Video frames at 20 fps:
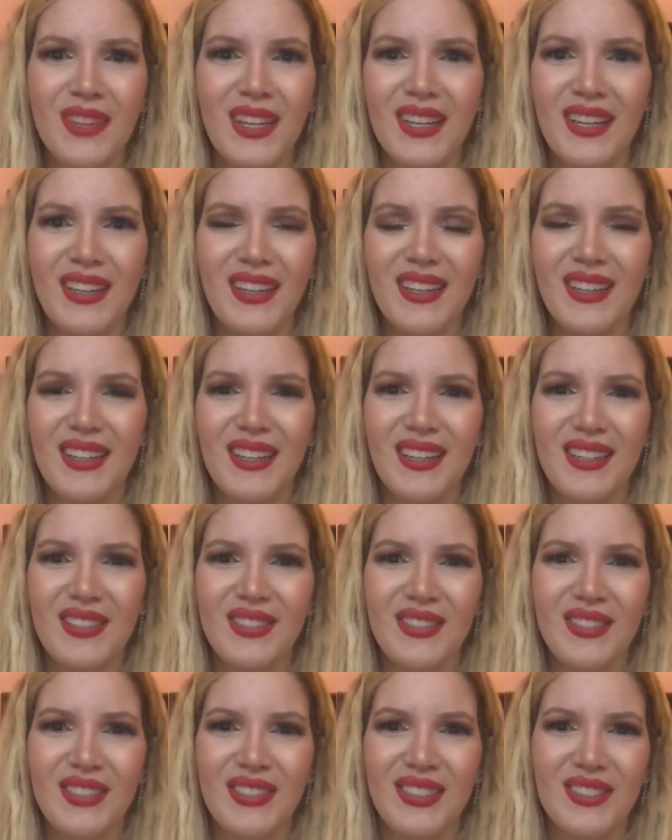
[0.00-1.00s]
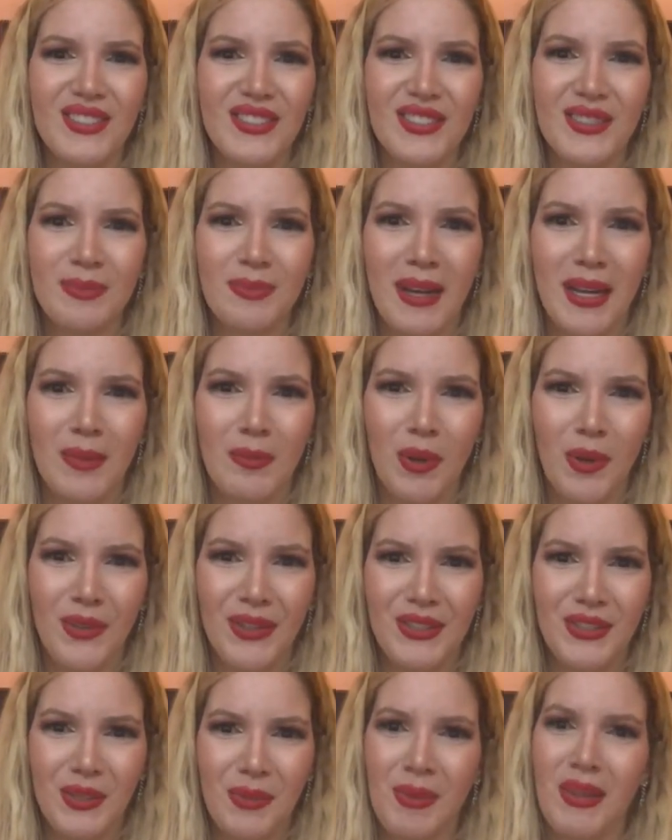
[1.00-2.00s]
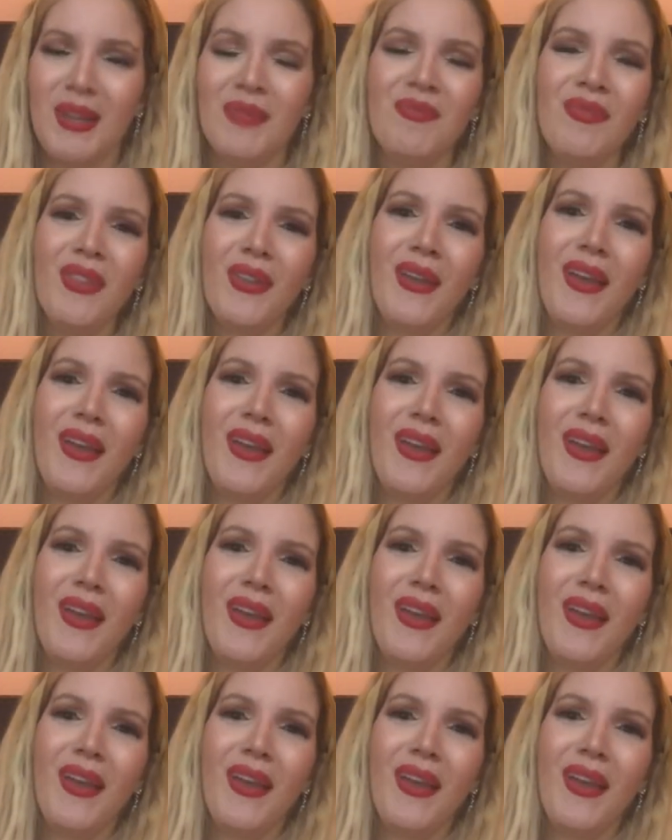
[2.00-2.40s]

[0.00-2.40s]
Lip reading: it's just mind-blowing to me.